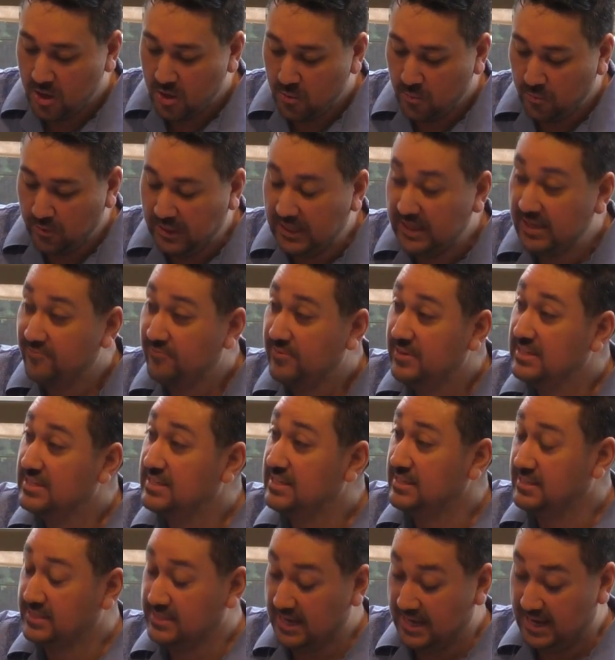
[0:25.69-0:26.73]
We live in a
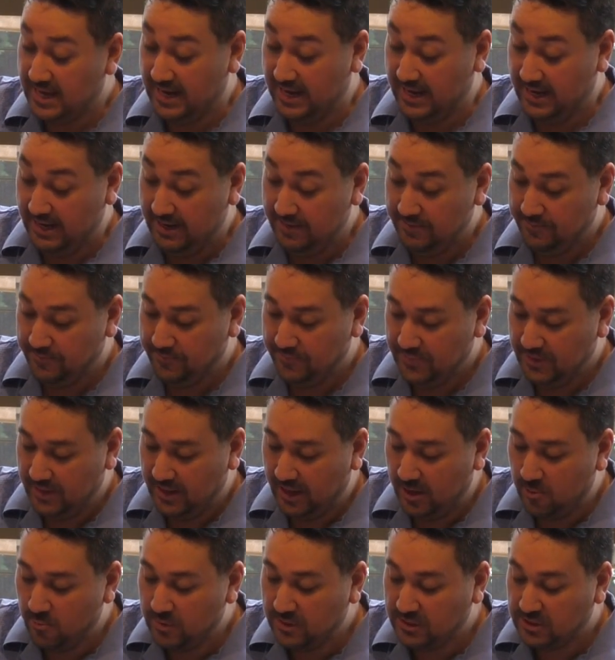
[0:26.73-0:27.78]
society
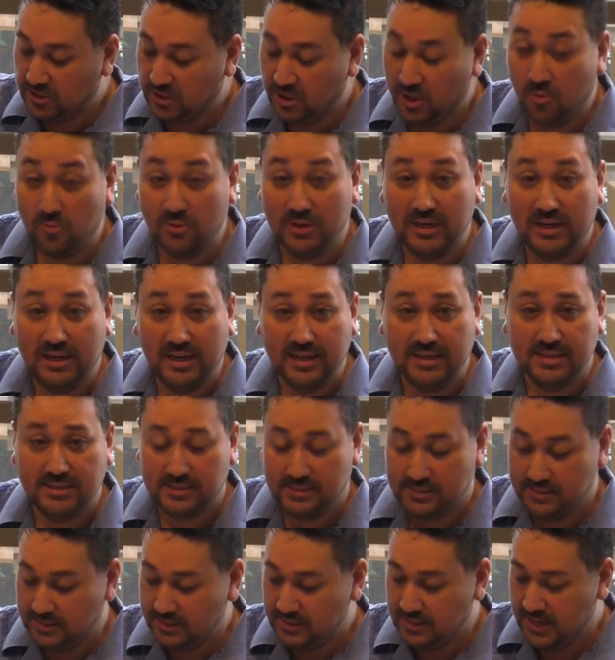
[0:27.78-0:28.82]
in which
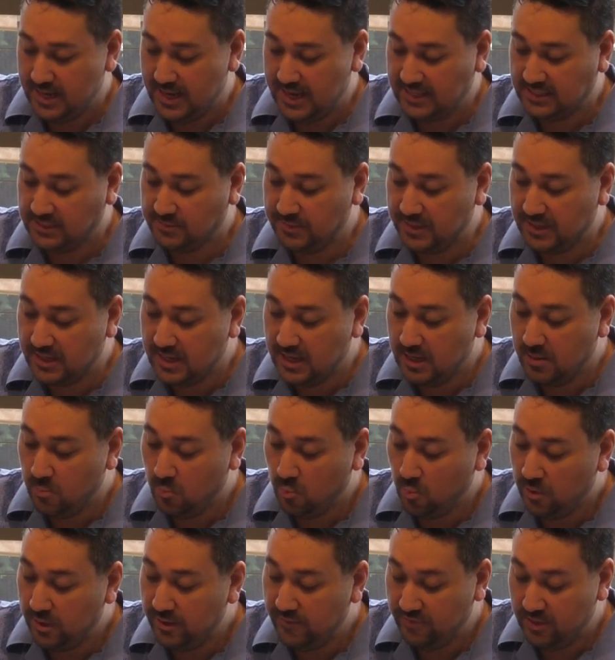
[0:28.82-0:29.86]
loneliness has
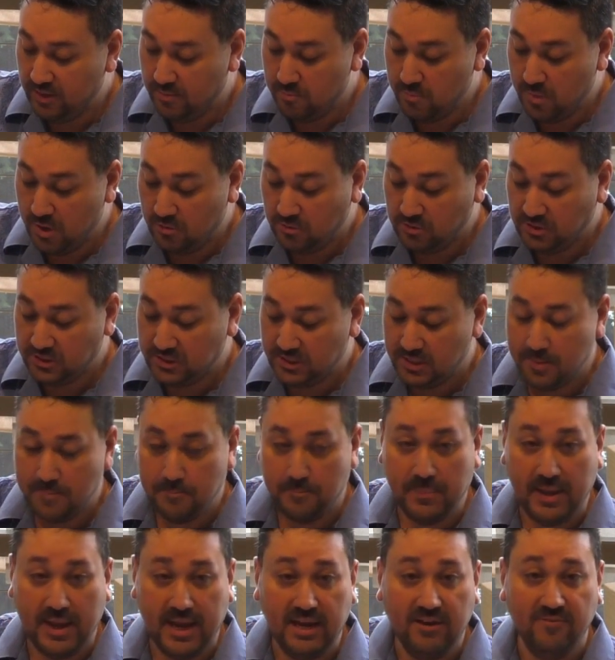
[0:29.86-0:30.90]
become one of the most
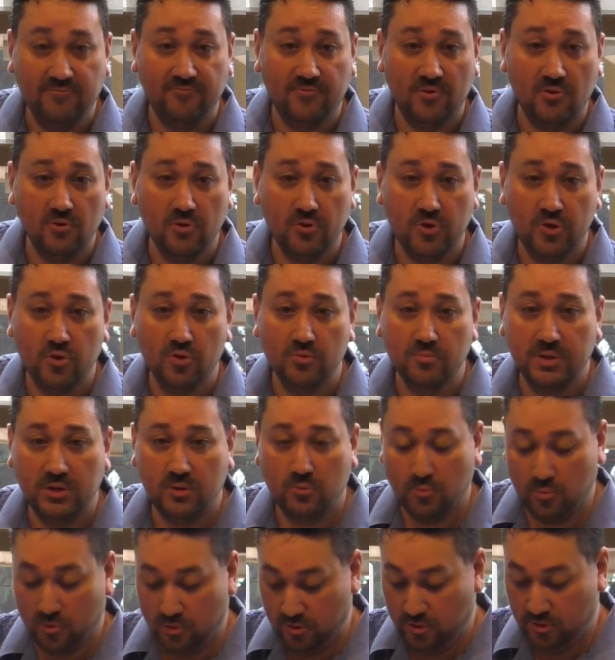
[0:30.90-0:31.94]
painful
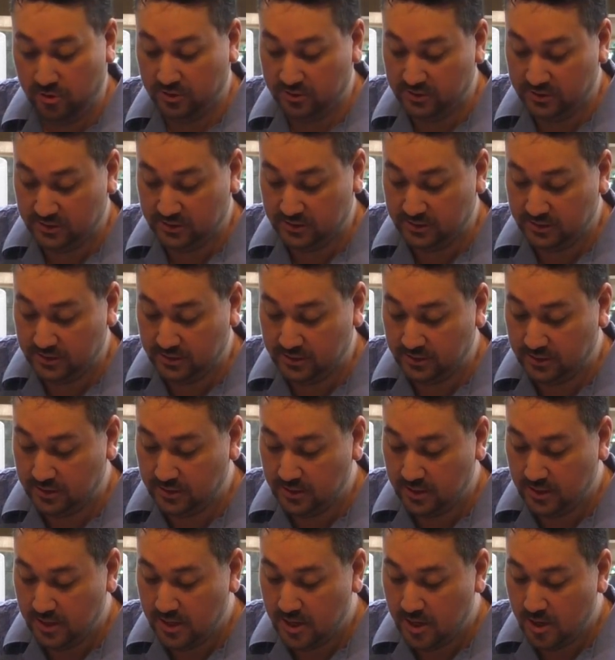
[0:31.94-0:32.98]
human words.
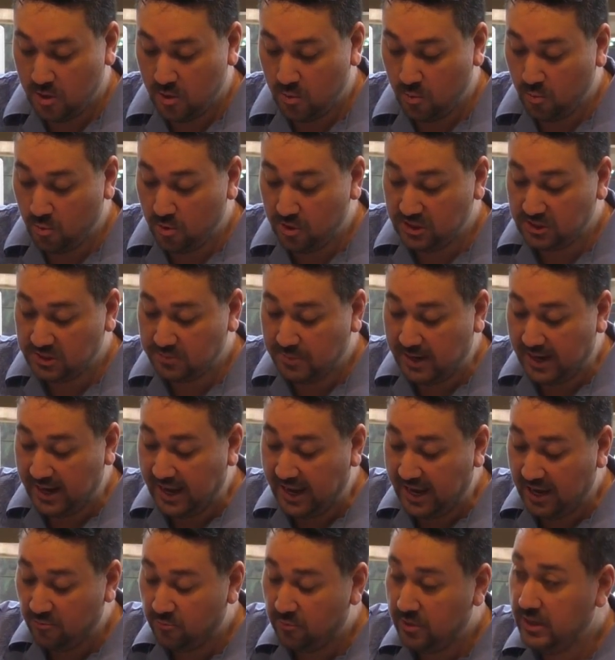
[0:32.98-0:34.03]
Words by
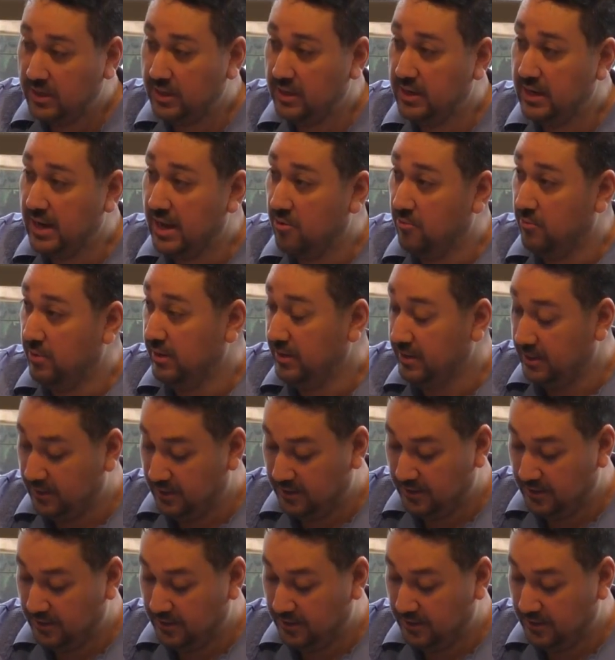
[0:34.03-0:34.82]
Henry Nouwen.